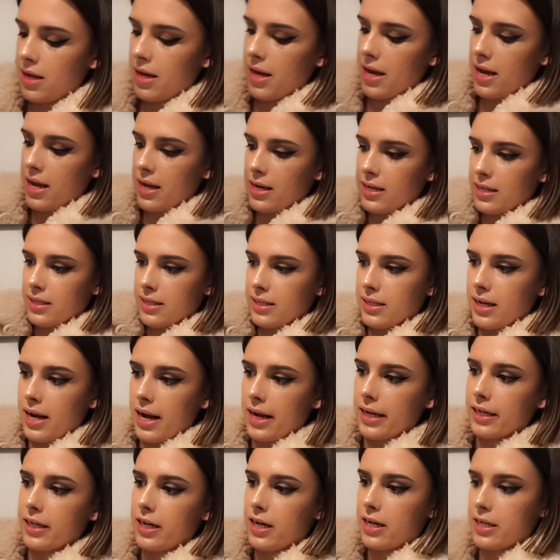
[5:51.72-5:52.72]
And
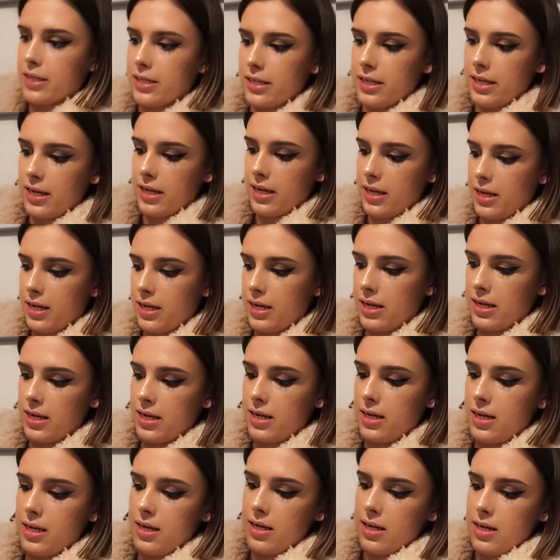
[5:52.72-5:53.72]
I got
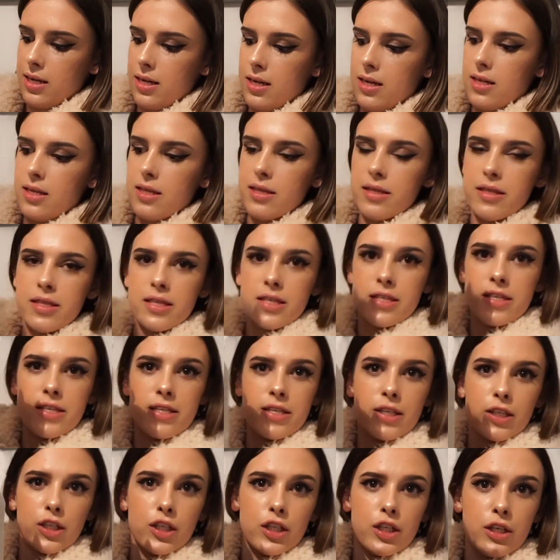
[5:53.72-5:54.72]

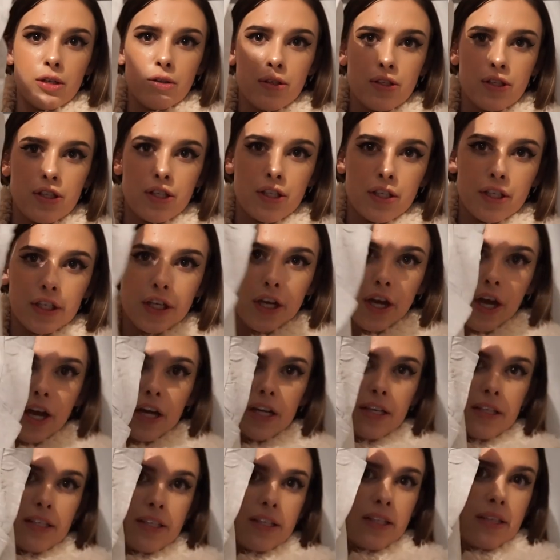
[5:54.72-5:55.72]
this cute
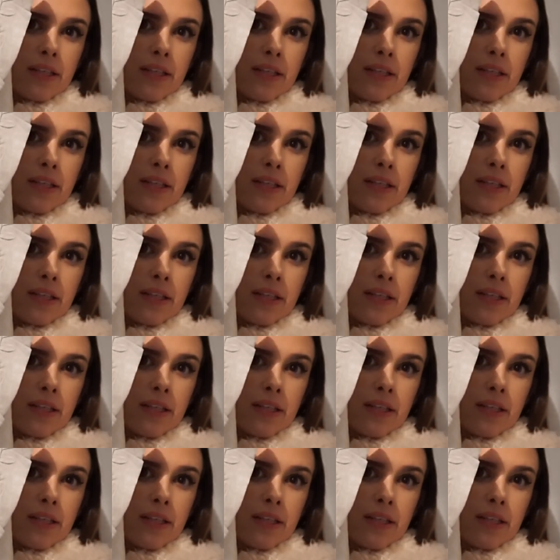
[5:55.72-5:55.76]
skirt.